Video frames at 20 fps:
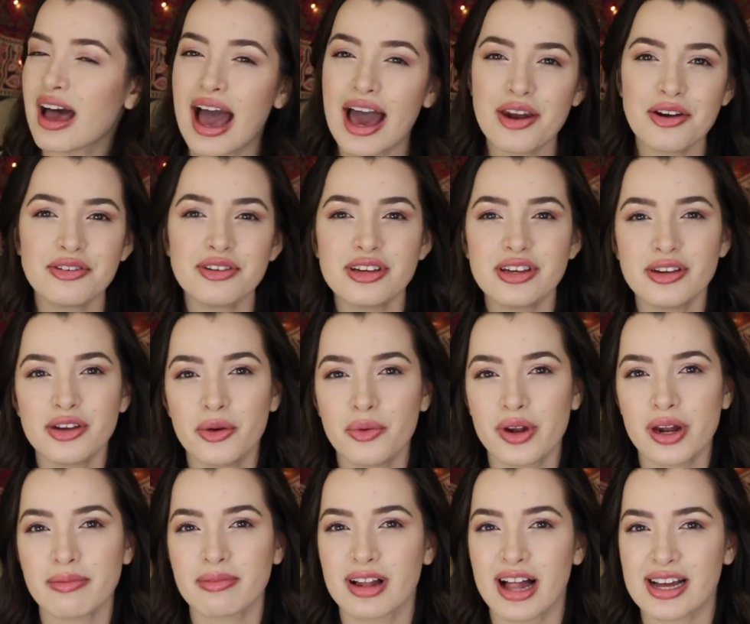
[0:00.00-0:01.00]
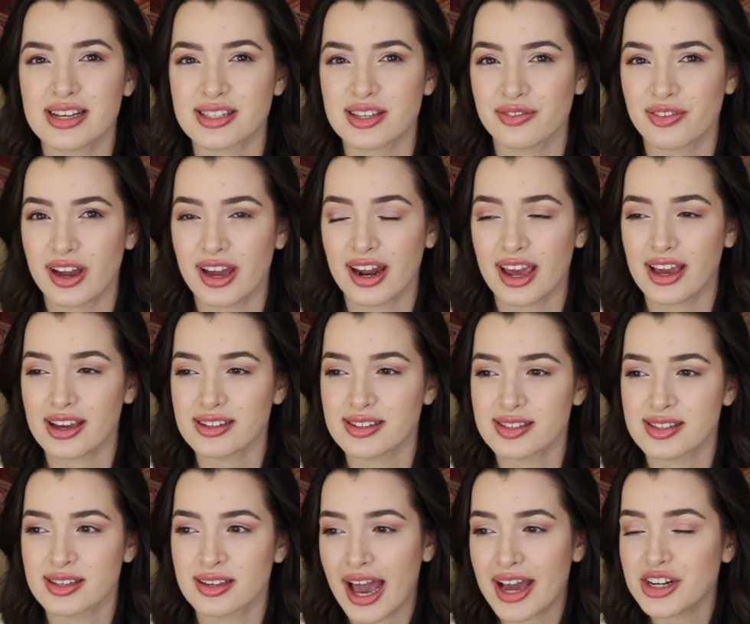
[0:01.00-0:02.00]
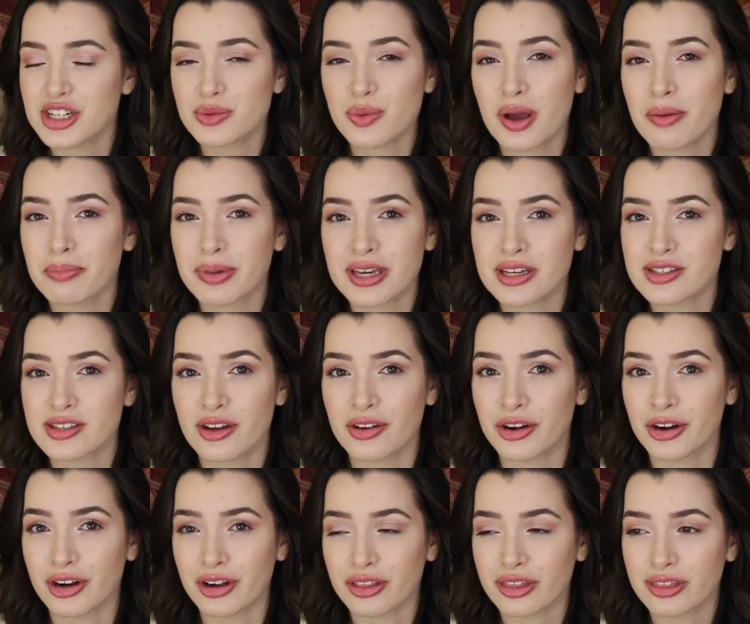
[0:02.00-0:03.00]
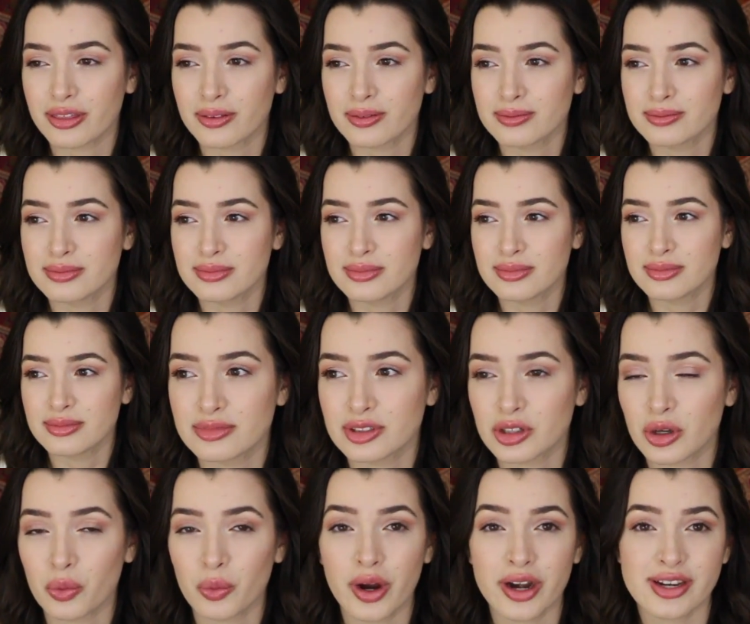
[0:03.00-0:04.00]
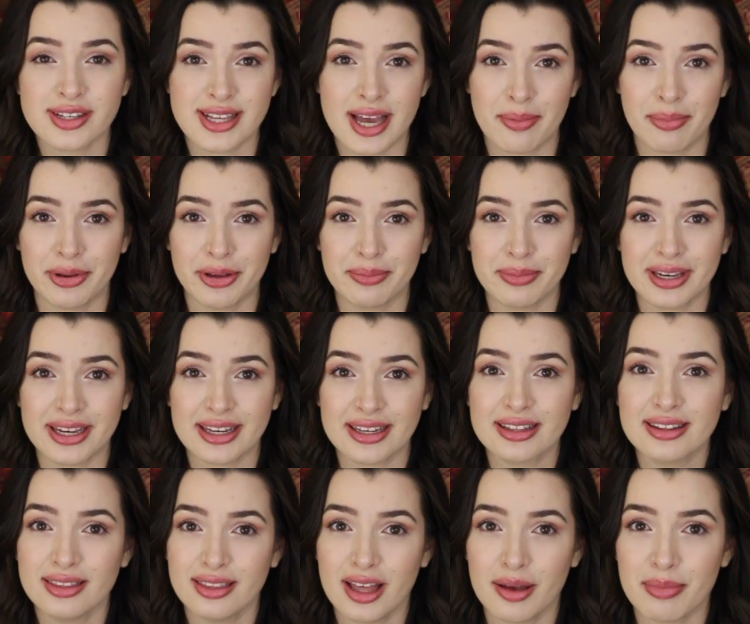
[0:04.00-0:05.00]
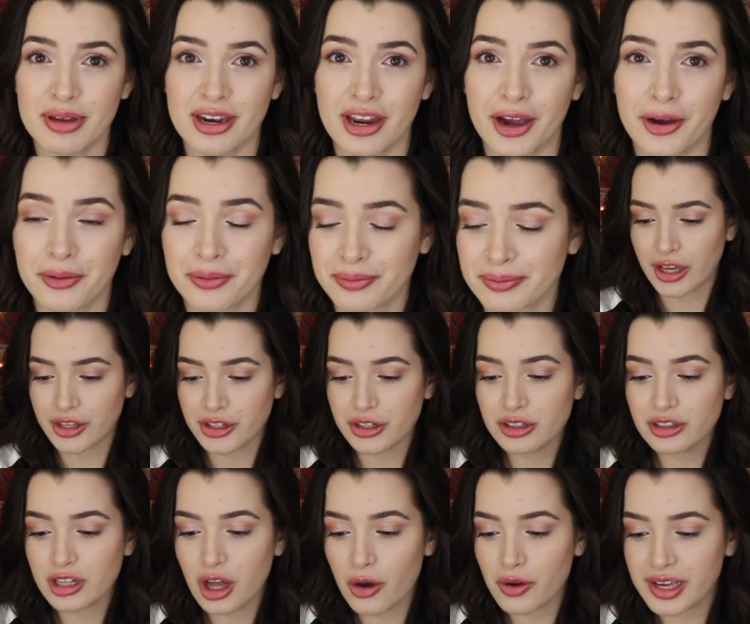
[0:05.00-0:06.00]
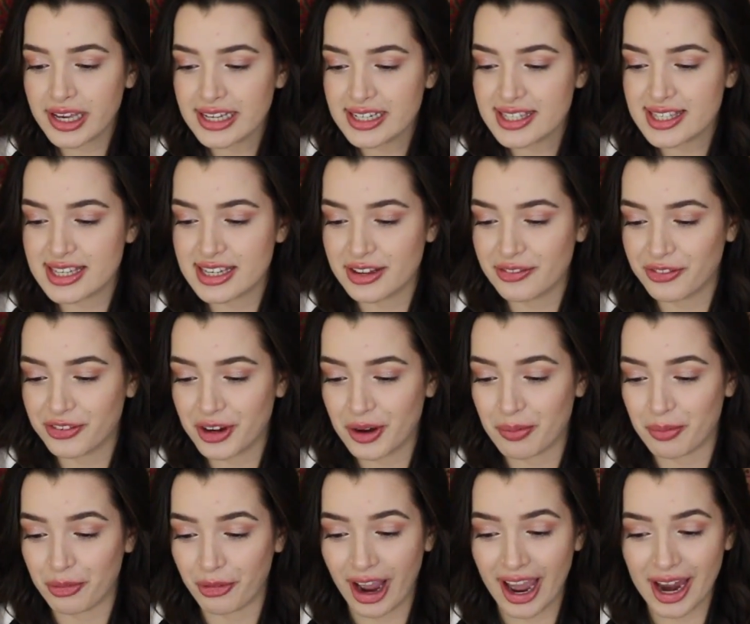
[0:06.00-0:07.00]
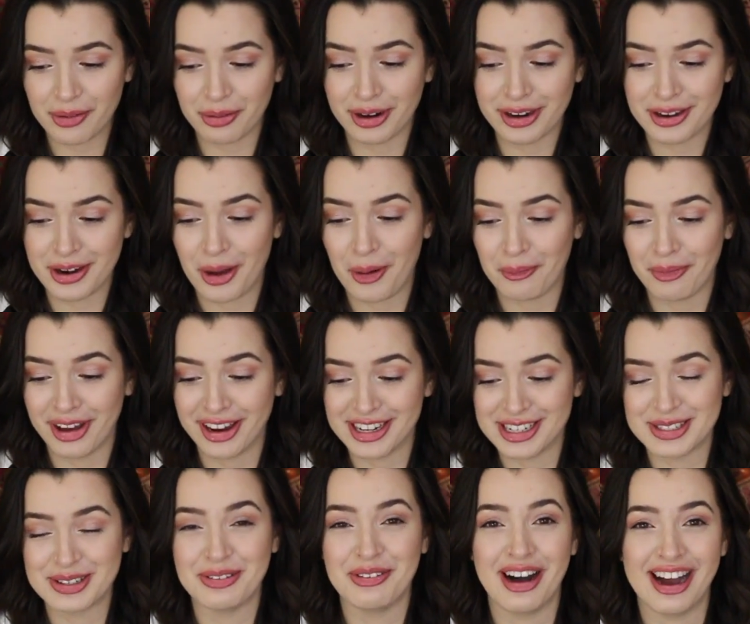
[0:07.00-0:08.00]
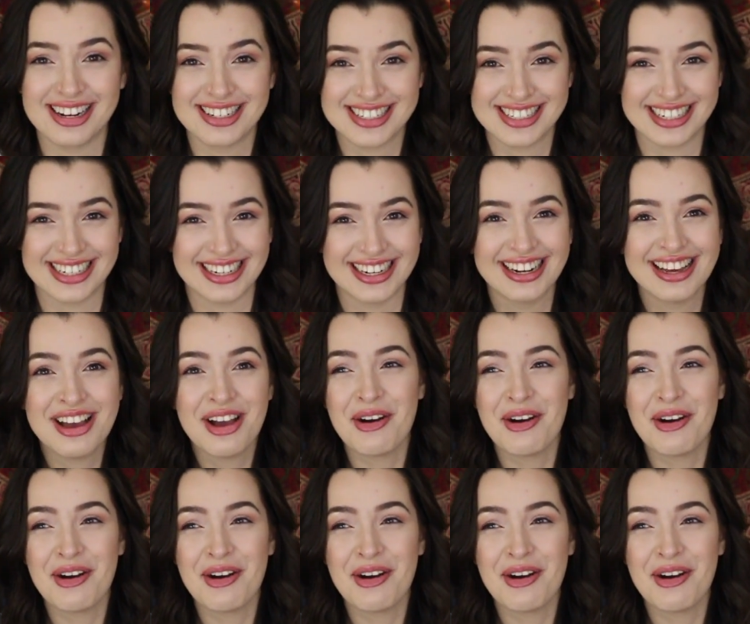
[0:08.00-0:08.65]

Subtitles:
I don't really know what I'm classified as. I just want peace on earth. So where does that put me? Let me know. You low-key sniff your bread when no one is watching.